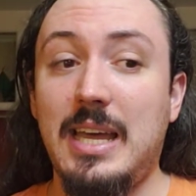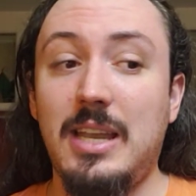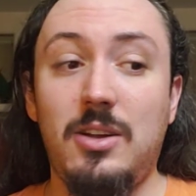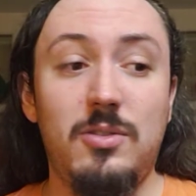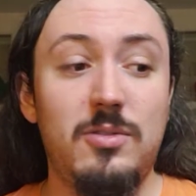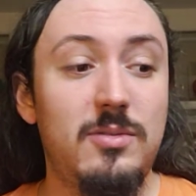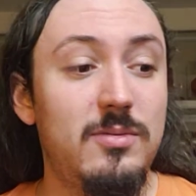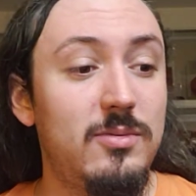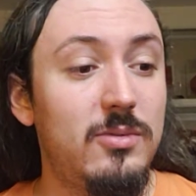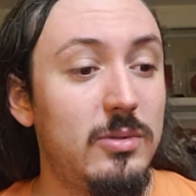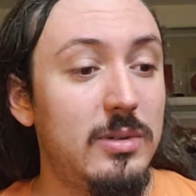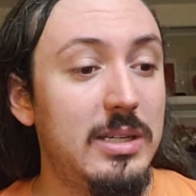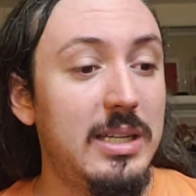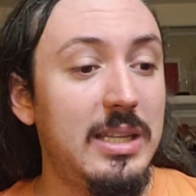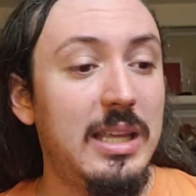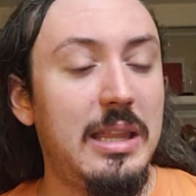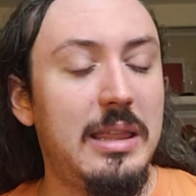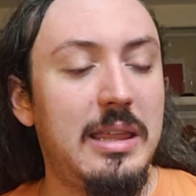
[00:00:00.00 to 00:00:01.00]
I don't
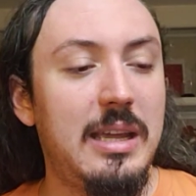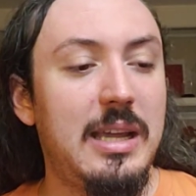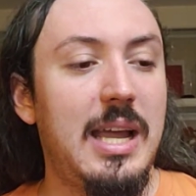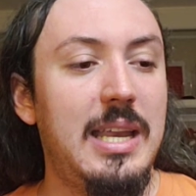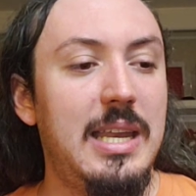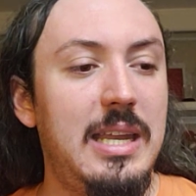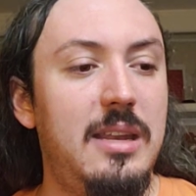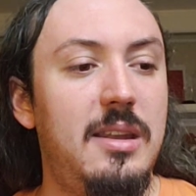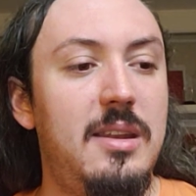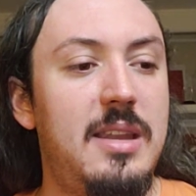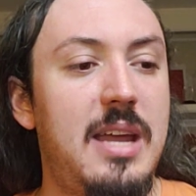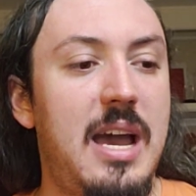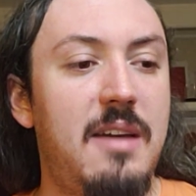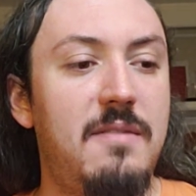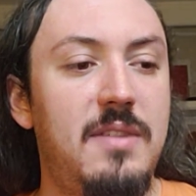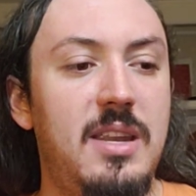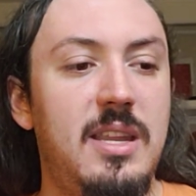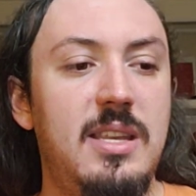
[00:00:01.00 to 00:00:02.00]
really think I need to
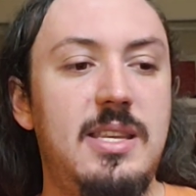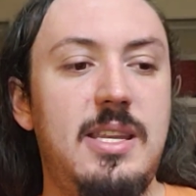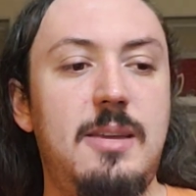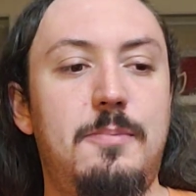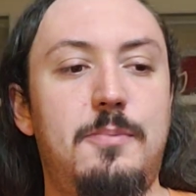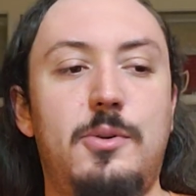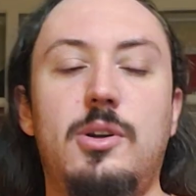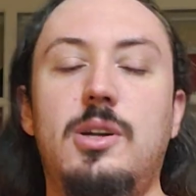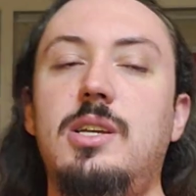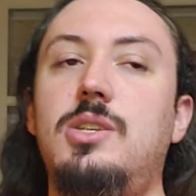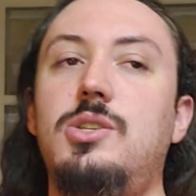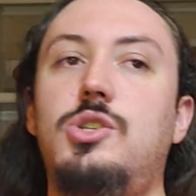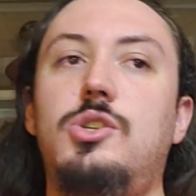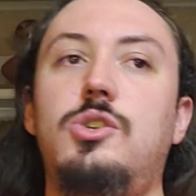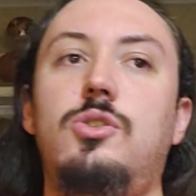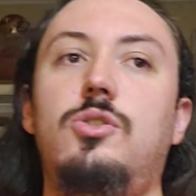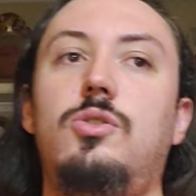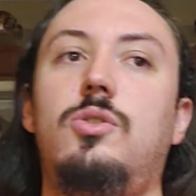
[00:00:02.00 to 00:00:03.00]
dive any deeper
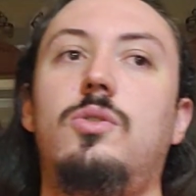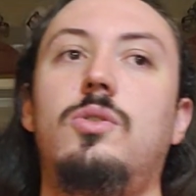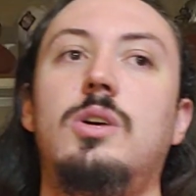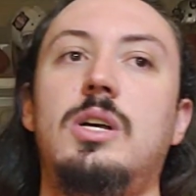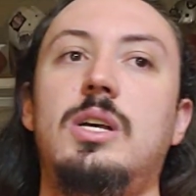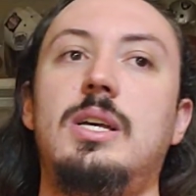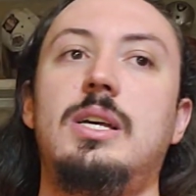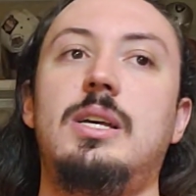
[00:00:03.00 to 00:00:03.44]
into